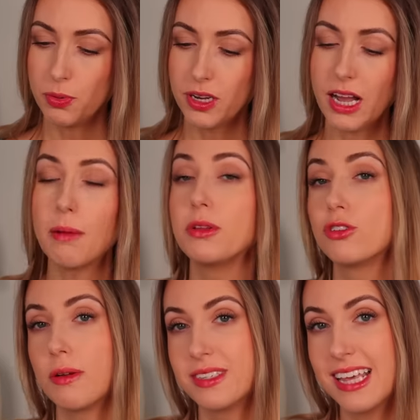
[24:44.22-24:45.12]
put a couple of
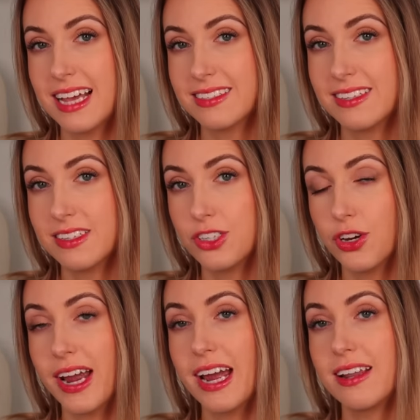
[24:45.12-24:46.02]
drops of the essence into
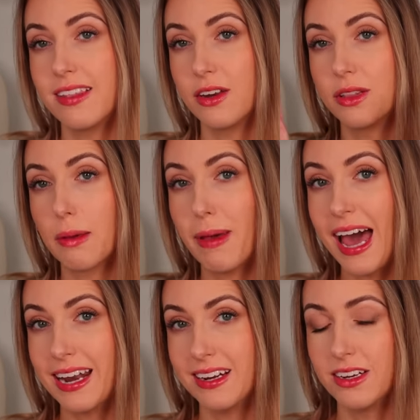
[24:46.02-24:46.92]
your hand and then you like
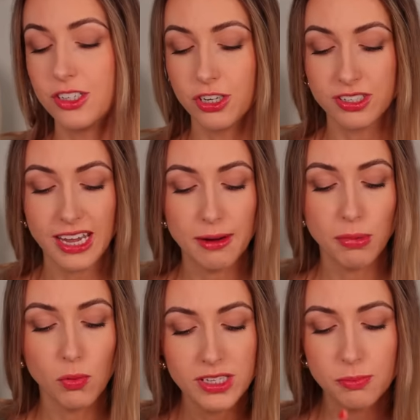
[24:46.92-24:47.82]
pat it into your skin.
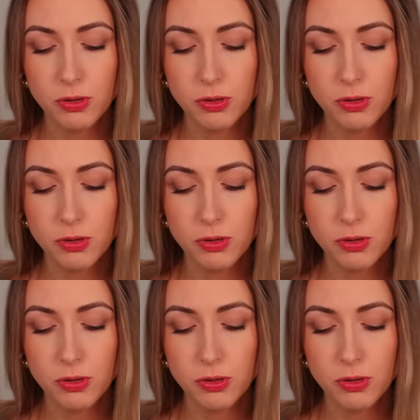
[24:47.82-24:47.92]
But what's